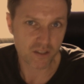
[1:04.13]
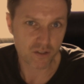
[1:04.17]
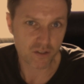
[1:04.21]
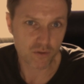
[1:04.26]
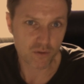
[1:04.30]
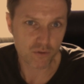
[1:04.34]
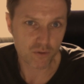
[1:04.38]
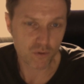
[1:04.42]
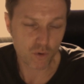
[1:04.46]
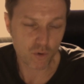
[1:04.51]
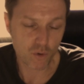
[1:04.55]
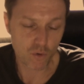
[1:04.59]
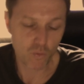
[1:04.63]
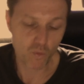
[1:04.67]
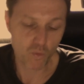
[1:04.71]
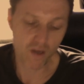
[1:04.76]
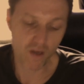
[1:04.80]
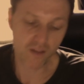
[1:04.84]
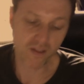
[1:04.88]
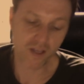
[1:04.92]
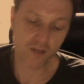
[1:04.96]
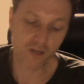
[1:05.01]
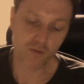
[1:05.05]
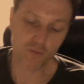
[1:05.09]
York, where
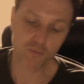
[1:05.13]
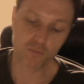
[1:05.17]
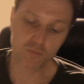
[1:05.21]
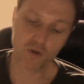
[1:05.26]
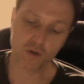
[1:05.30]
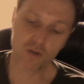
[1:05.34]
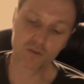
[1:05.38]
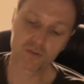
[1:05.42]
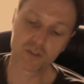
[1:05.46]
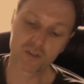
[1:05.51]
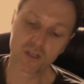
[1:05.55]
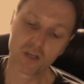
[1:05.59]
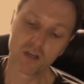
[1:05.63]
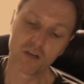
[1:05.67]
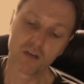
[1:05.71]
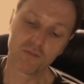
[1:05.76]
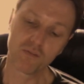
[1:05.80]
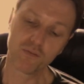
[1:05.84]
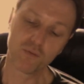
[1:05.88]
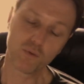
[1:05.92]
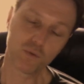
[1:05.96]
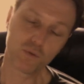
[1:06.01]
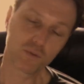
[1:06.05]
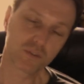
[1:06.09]
they wrote
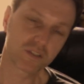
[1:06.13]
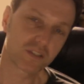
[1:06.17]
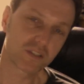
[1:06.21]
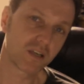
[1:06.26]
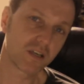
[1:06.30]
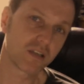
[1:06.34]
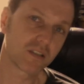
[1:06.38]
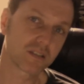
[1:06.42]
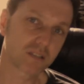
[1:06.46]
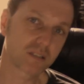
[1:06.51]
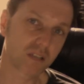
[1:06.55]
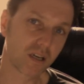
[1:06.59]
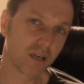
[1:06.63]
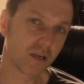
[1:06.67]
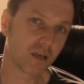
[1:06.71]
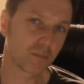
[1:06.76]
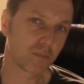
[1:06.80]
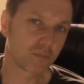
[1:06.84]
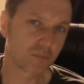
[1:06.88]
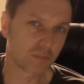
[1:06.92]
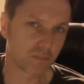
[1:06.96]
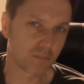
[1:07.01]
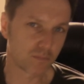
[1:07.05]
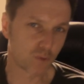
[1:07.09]
for stars,
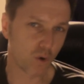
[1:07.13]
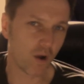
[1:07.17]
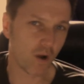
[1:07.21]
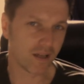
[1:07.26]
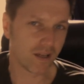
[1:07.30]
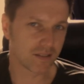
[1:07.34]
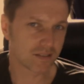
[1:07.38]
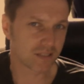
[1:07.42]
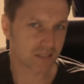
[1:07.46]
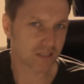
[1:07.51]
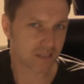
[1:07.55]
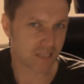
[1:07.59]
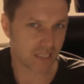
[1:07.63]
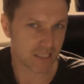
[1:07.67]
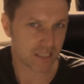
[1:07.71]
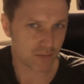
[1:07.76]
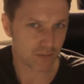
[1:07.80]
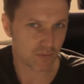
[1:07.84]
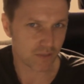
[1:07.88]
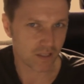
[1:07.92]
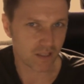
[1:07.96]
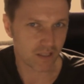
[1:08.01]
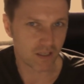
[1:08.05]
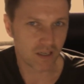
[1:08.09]
quite
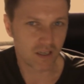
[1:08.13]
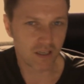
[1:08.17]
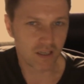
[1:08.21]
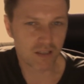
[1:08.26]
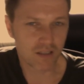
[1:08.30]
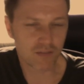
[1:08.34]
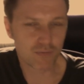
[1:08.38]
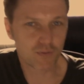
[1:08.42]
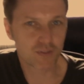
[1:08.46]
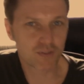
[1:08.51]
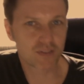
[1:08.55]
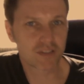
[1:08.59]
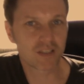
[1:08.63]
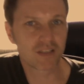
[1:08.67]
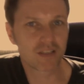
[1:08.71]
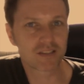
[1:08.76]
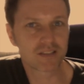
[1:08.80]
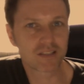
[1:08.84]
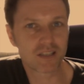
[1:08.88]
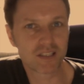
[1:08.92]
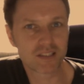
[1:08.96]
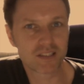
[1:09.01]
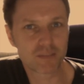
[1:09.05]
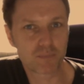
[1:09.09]
unsuccessfully, for stars
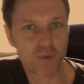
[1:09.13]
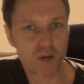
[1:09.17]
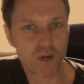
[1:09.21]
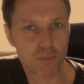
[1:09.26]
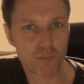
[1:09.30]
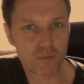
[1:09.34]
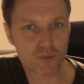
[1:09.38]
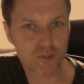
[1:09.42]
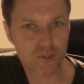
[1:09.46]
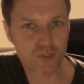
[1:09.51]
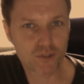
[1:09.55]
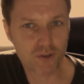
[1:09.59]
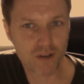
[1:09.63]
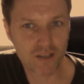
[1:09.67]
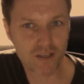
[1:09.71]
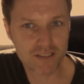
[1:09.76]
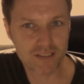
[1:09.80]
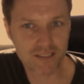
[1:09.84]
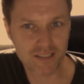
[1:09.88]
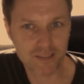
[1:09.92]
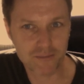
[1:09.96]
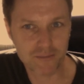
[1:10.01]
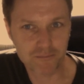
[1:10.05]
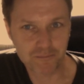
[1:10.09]
like Barbra
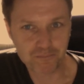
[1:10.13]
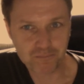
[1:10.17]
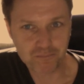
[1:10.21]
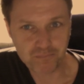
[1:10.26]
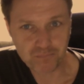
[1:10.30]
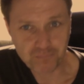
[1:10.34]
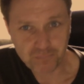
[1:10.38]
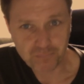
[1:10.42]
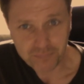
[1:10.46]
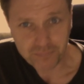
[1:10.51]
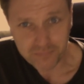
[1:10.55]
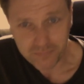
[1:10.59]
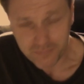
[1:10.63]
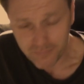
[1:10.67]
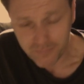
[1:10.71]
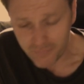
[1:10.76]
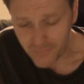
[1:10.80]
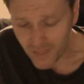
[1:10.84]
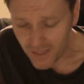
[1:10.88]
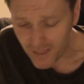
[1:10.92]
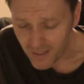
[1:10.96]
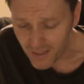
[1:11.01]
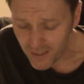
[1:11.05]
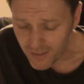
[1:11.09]
Streisand.
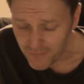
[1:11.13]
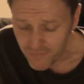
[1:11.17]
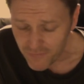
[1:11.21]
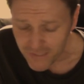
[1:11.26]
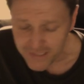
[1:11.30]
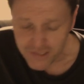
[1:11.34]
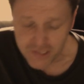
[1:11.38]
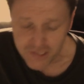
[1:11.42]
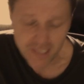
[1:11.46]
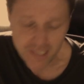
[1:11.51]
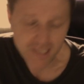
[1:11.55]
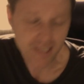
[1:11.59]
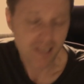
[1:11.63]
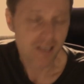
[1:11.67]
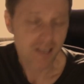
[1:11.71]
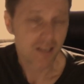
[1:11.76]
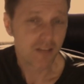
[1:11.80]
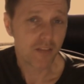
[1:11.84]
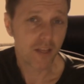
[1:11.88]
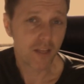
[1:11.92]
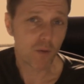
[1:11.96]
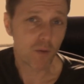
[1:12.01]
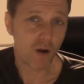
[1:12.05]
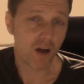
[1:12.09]
Eventually,
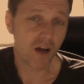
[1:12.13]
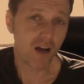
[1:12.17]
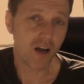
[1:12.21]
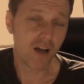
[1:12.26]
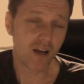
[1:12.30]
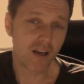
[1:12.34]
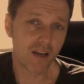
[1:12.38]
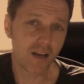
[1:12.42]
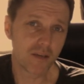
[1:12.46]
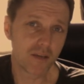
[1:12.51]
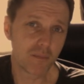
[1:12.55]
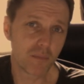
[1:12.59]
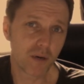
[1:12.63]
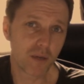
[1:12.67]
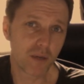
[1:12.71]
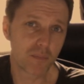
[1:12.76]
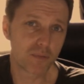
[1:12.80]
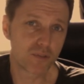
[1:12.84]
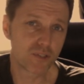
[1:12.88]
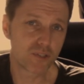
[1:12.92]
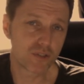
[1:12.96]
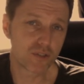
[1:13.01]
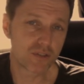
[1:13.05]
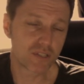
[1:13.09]
they were hired by
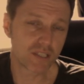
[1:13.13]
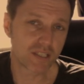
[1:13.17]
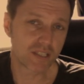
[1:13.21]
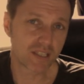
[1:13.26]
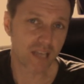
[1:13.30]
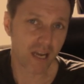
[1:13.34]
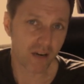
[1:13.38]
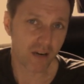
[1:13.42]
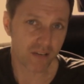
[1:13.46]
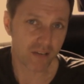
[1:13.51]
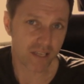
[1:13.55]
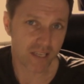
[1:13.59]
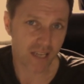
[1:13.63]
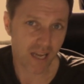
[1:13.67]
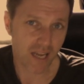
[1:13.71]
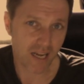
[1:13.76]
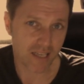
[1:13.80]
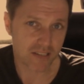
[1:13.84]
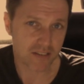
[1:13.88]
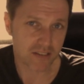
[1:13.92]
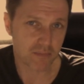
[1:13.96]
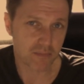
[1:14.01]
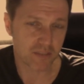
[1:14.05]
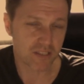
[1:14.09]
producer Gary
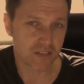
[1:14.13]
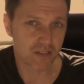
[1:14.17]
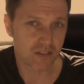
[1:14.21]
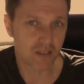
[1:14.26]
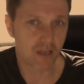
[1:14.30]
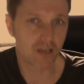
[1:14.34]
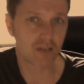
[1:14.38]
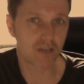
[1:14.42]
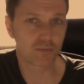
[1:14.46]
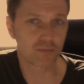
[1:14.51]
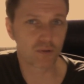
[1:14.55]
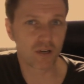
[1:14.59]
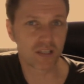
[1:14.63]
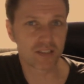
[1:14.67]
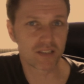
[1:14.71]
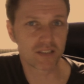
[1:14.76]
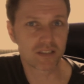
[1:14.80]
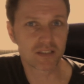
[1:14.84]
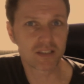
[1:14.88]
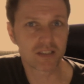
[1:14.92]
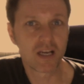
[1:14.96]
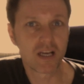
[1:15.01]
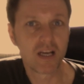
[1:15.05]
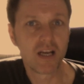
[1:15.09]
Katz to be staff
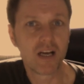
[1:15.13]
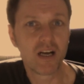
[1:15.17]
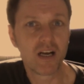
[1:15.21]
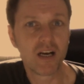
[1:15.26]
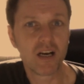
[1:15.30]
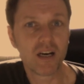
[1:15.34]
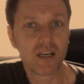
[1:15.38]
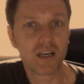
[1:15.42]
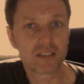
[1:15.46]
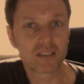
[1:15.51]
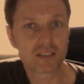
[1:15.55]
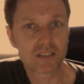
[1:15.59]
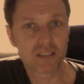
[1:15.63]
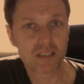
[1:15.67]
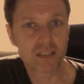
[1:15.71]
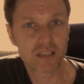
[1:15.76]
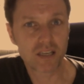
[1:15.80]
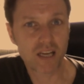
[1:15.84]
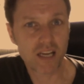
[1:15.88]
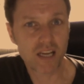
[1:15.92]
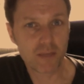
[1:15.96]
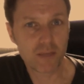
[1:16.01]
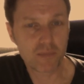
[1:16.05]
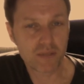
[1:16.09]
writers at
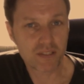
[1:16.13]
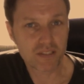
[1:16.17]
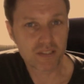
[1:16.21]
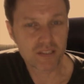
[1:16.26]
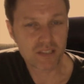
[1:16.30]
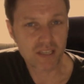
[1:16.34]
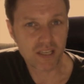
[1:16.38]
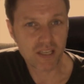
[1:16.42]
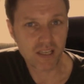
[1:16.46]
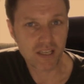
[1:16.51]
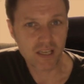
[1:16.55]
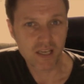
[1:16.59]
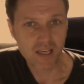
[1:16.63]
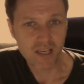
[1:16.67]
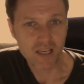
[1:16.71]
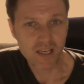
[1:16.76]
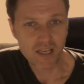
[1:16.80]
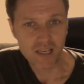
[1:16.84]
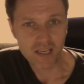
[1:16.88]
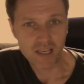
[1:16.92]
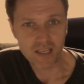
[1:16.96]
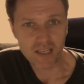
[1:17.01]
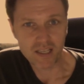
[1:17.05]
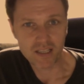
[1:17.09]
ABC
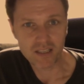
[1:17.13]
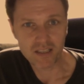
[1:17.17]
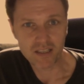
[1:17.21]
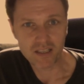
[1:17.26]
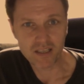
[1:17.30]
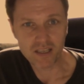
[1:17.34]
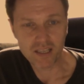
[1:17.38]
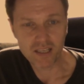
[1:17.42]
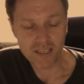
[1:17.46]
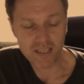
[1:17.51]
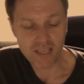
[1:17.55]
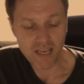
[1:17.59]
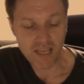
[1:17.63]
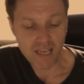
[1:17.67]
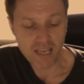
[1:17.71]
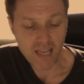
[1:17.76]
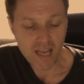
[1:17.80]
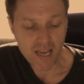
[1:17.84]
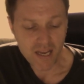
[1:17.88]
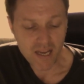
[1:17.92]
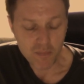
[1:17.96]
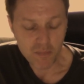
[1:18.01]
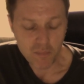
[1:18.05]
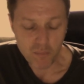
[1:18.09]
in
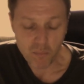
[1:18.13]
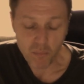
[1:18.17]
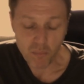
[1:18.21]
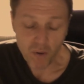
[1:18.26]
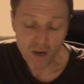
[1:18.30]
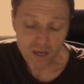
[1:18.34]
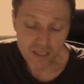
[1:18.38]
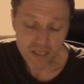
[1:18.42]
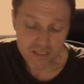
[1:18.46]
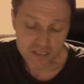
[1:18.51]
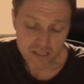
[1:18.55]
LA, but